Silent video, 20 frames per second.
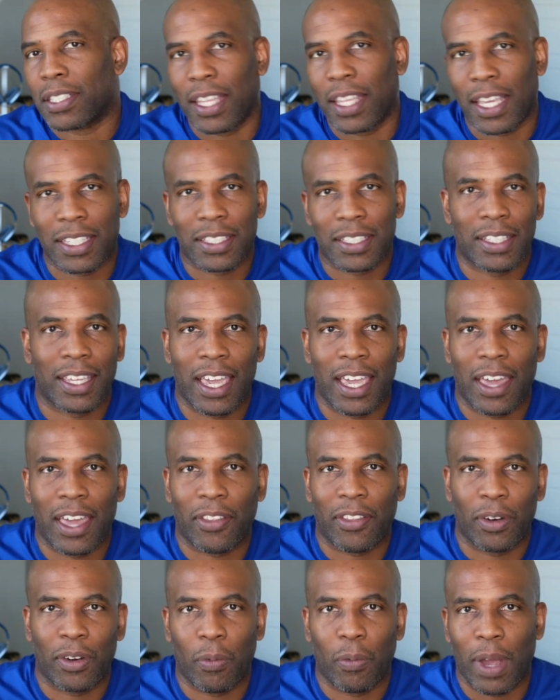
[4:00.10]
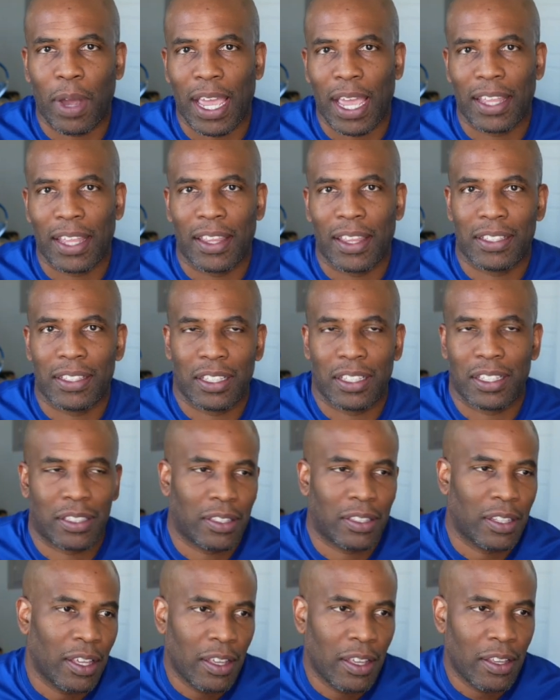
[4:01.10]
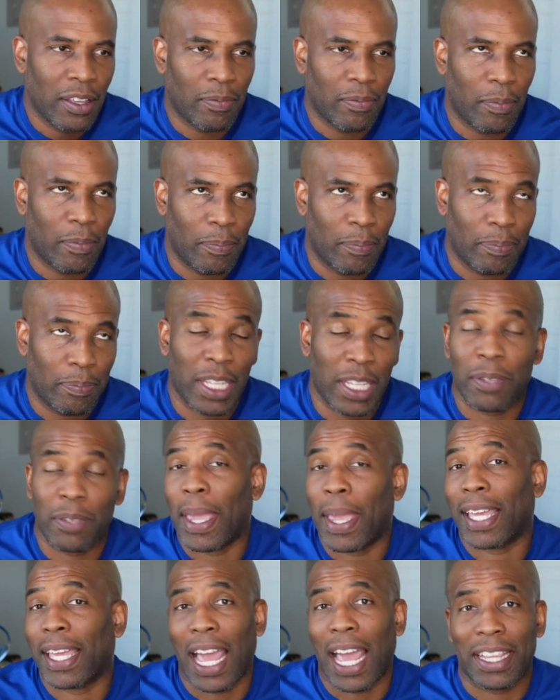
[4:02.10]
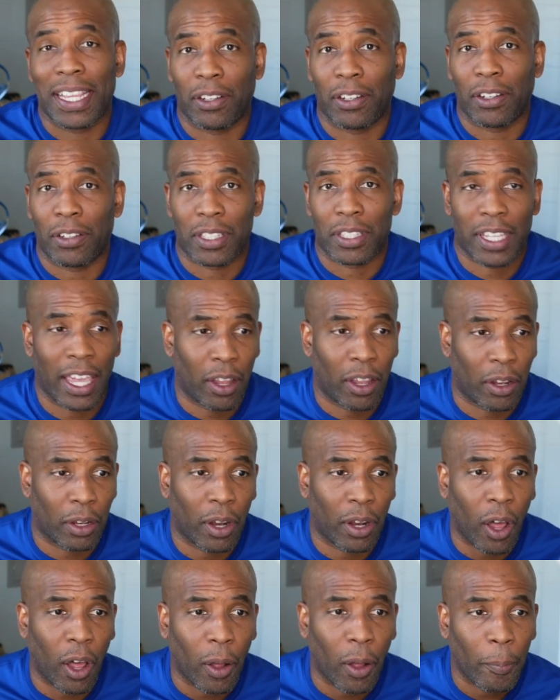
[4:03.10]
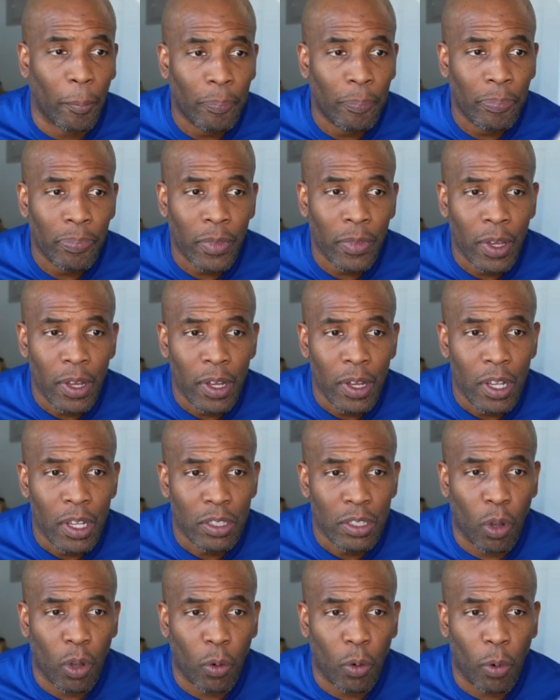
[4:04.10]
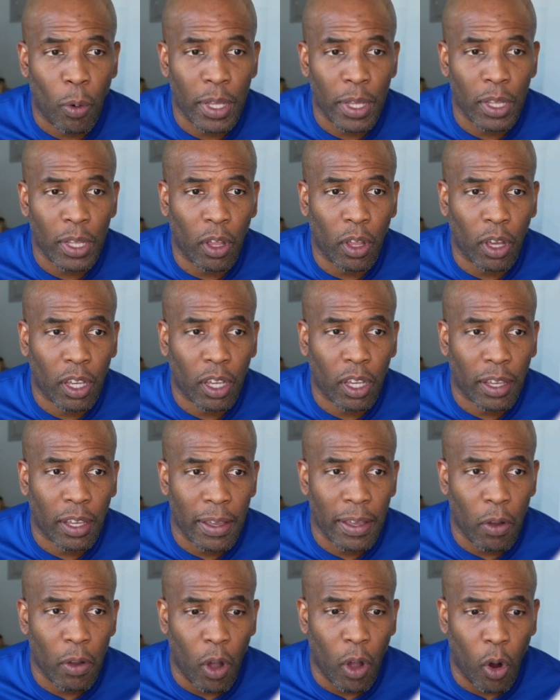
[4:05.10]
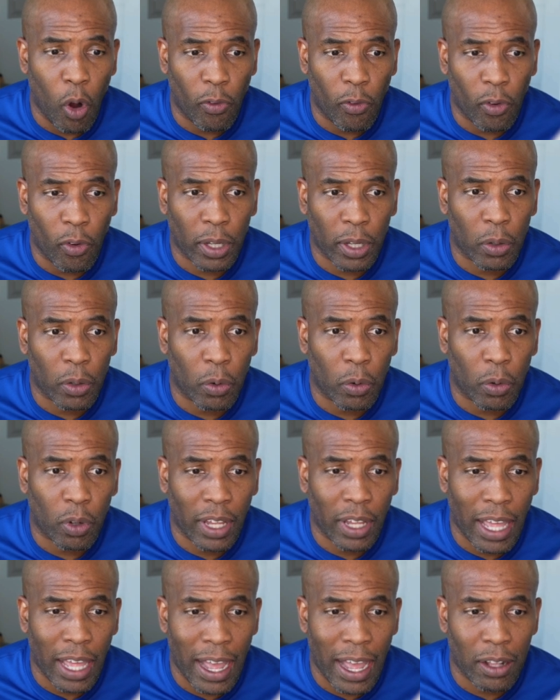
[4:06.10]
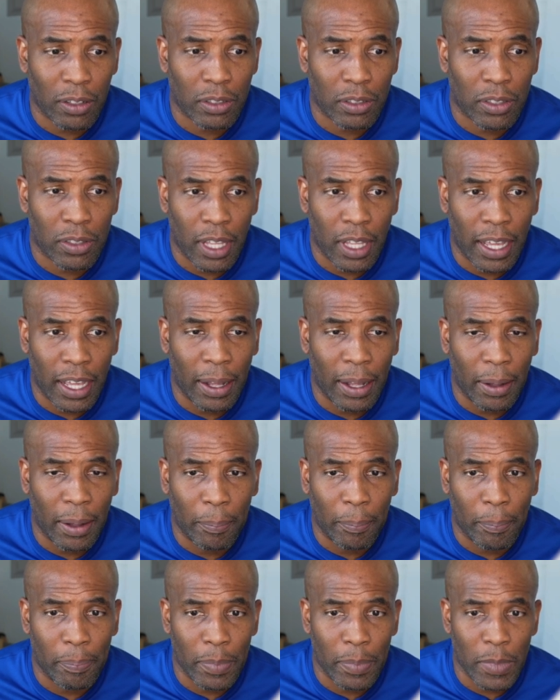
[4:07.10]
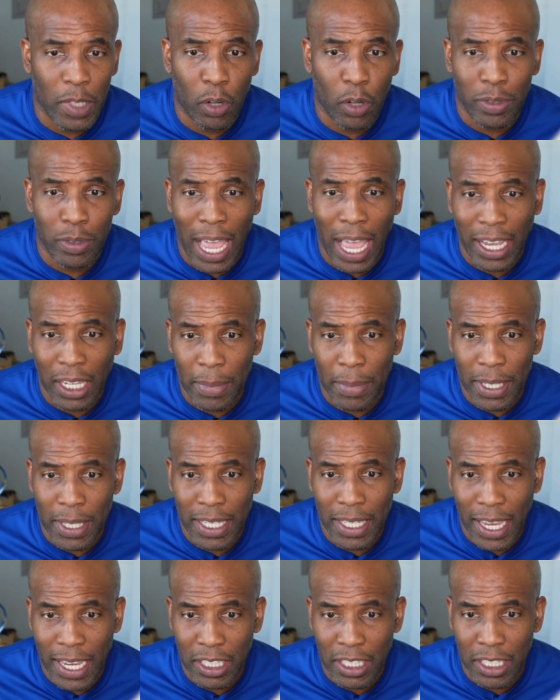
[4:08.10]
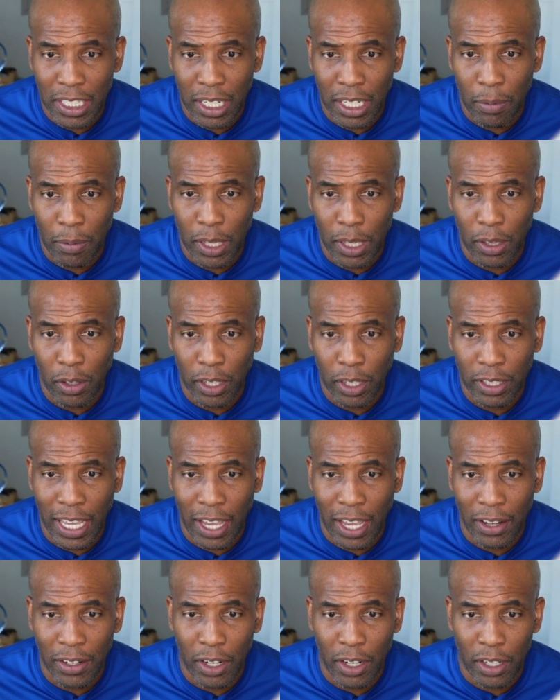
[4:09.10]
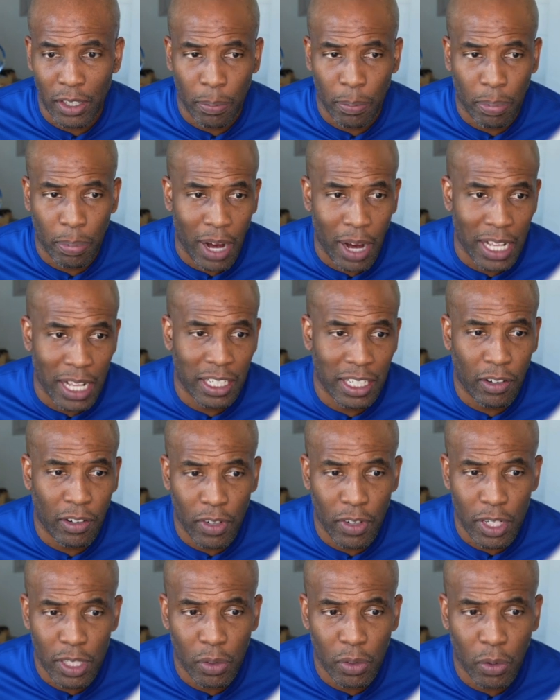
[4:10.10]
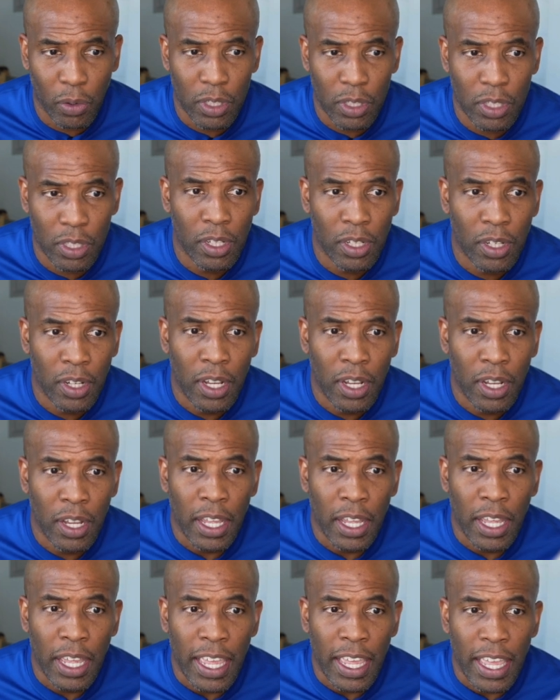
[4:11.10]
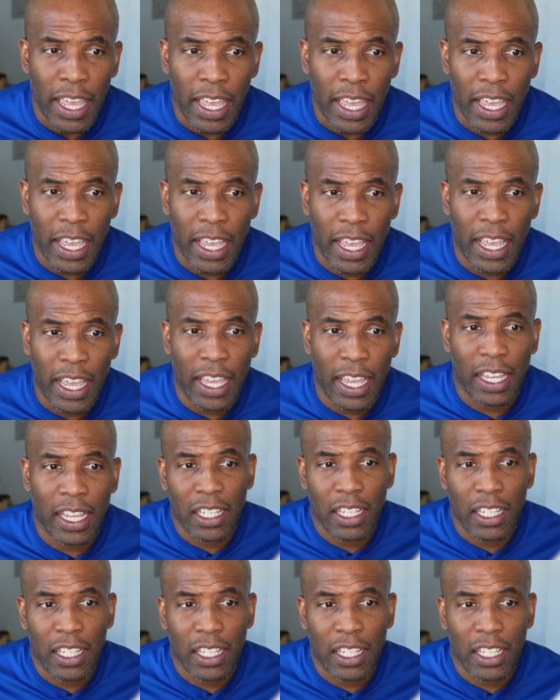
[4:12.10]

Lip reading: things together in a way that just doesn't make it ideal to scale at all. So when we look over at Google Cloud's documentation, and we look down here at the project resource, it